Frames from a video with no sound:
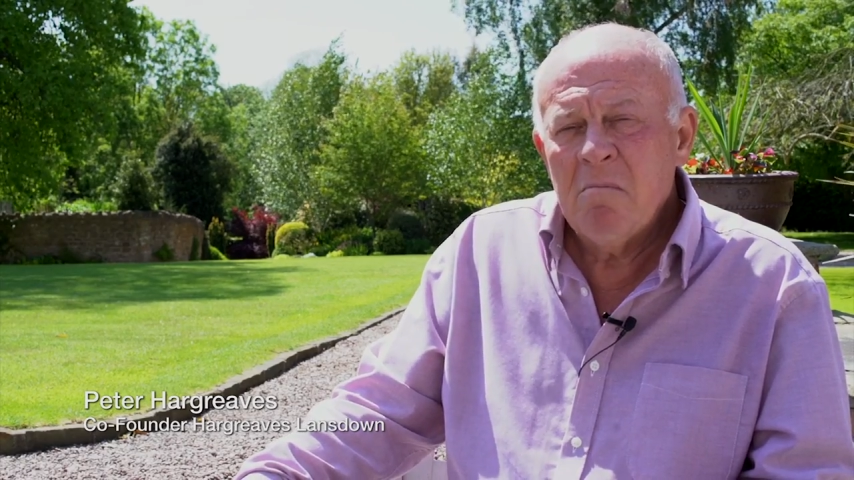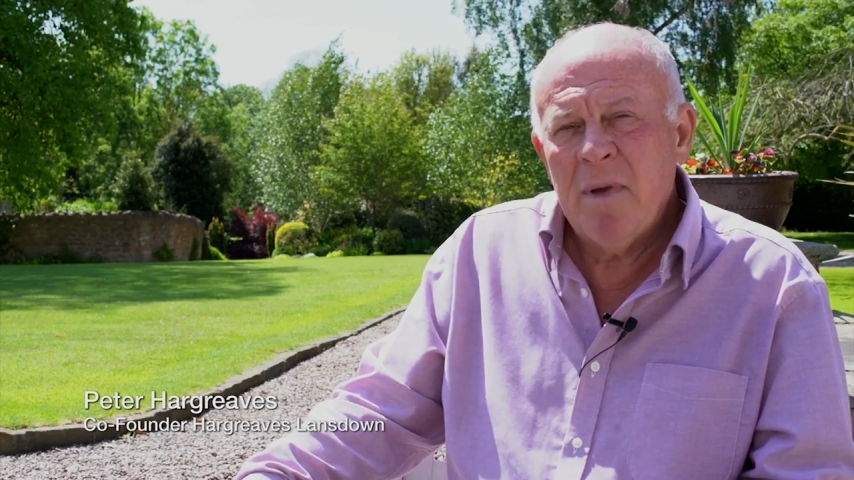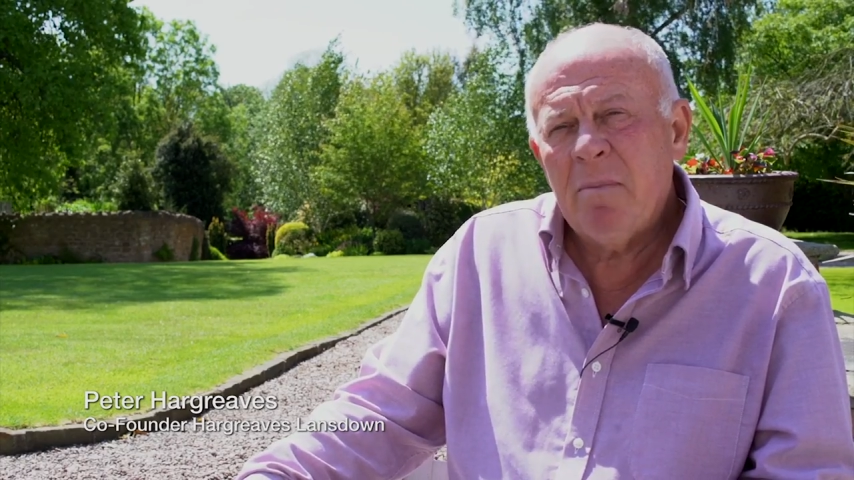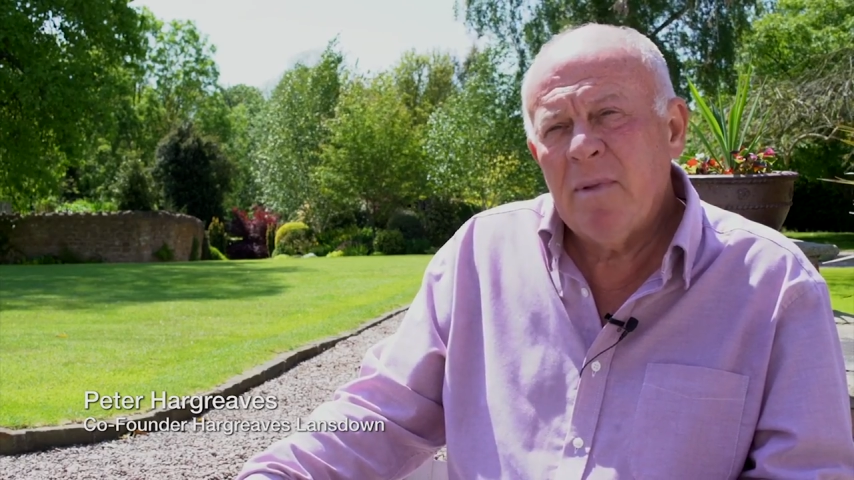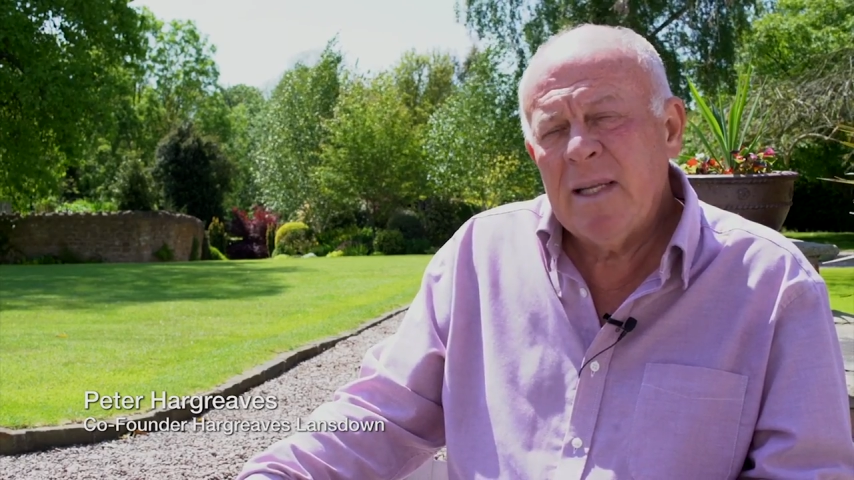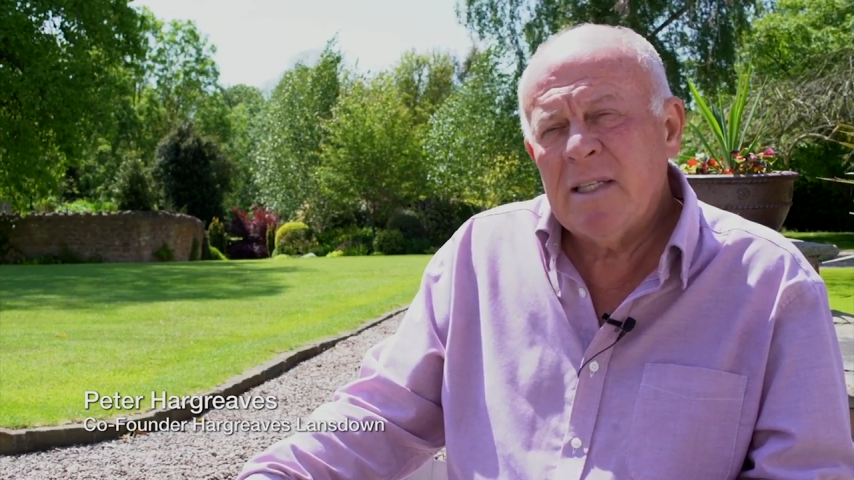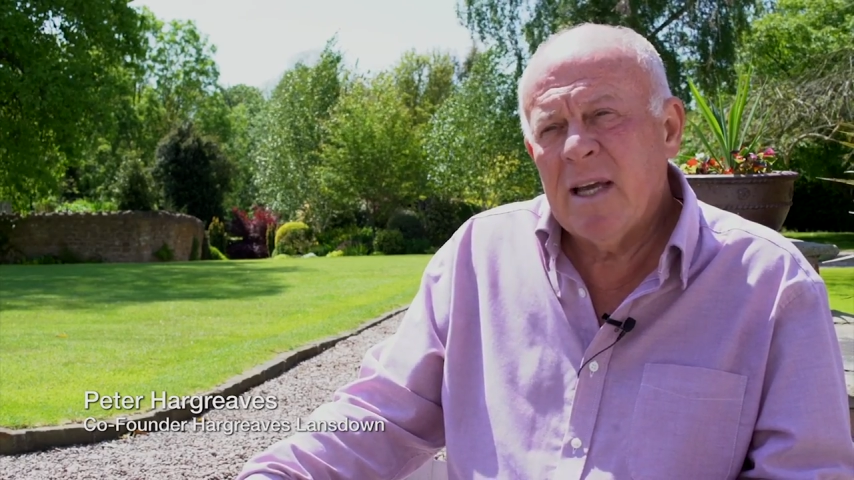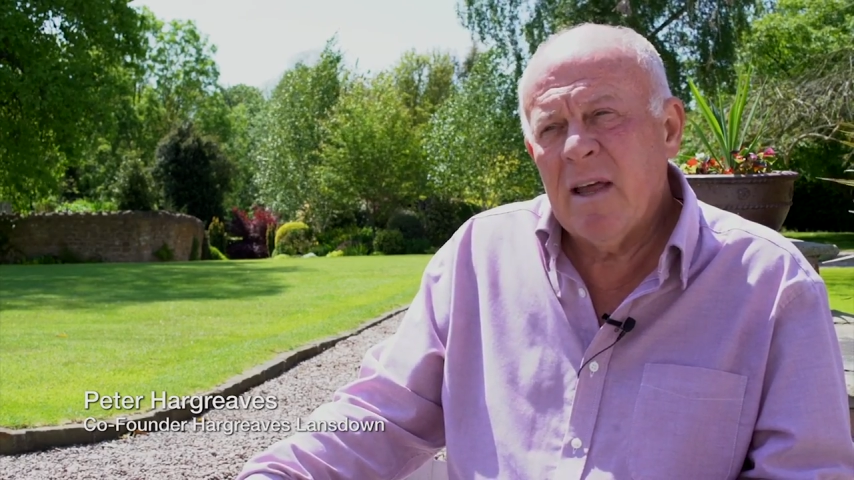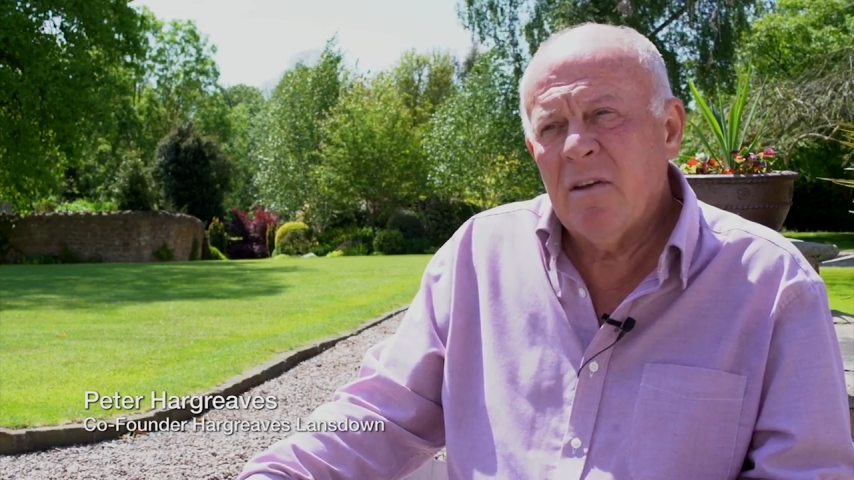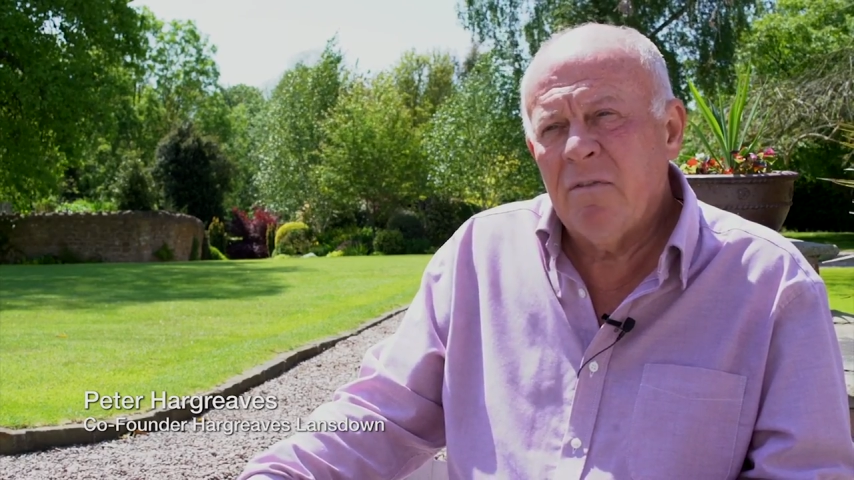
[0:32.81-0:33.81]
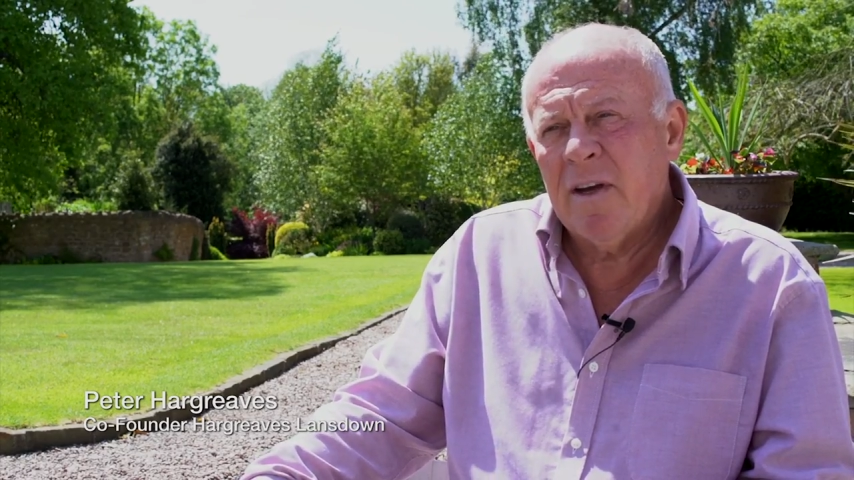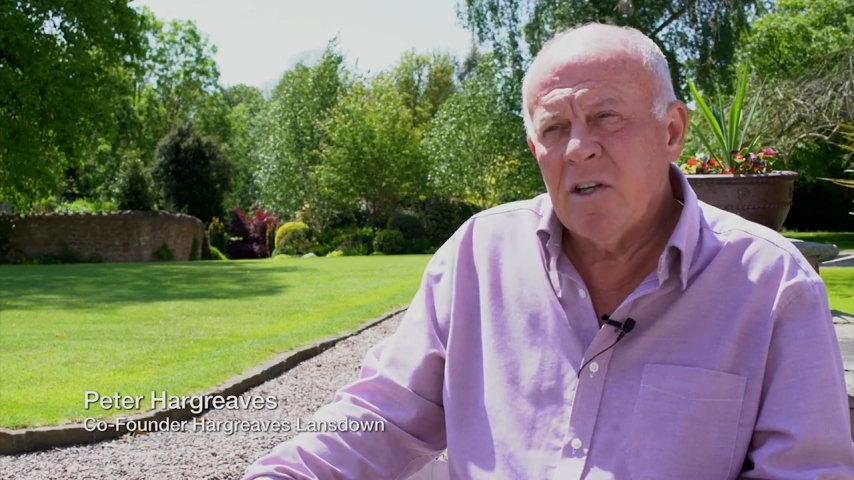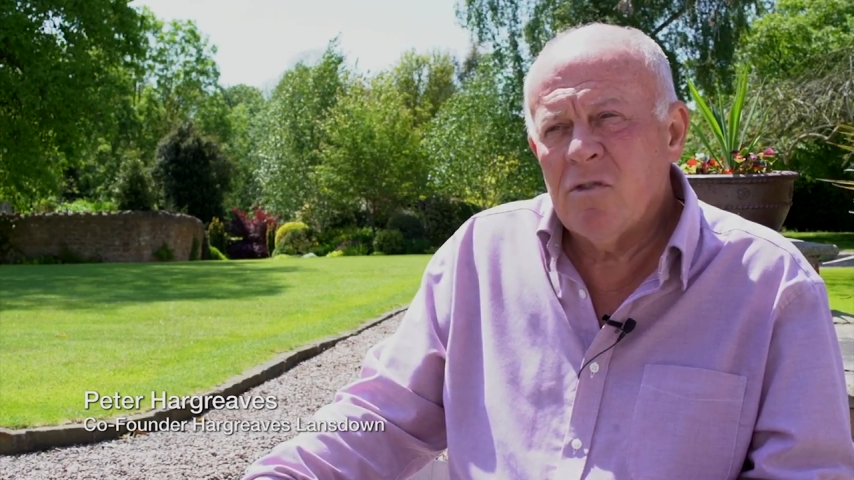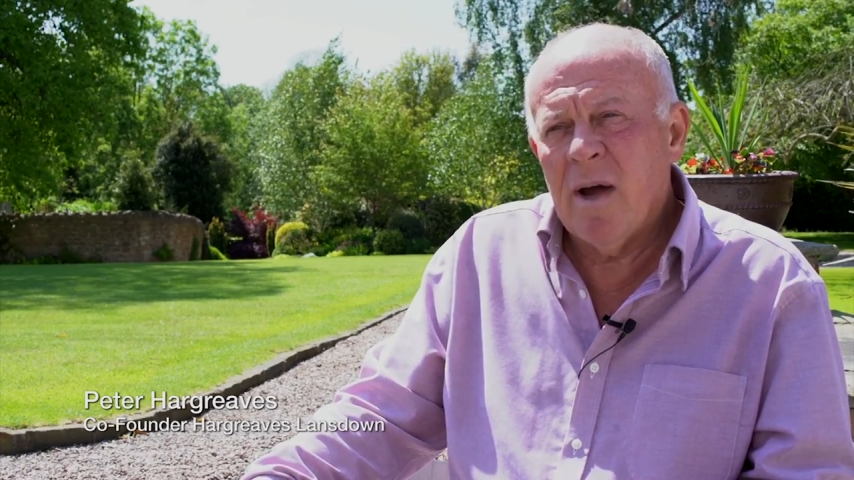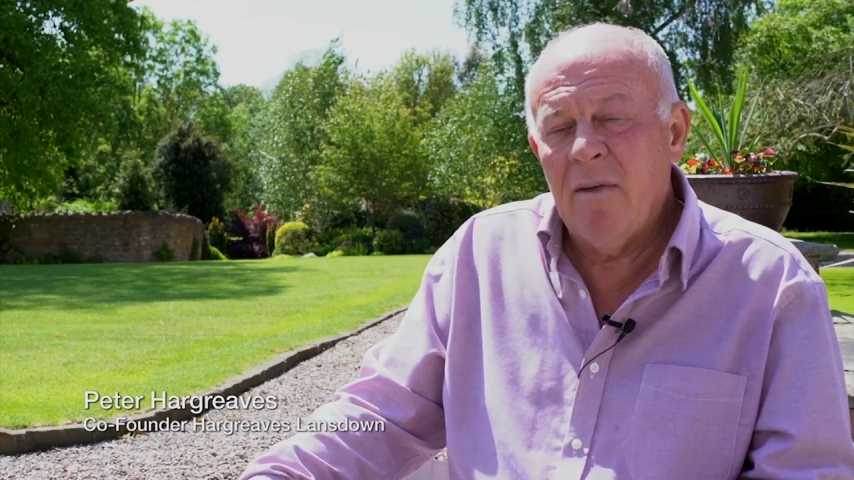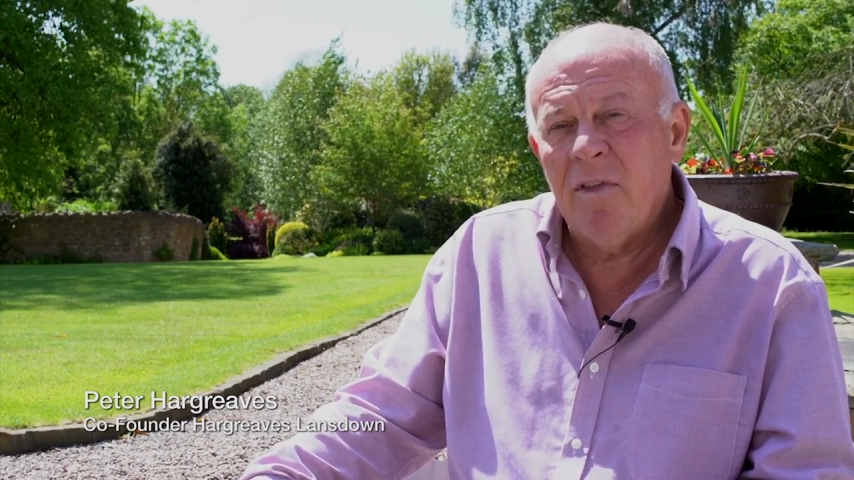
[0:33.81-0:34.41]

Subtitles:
People need to get their figures right.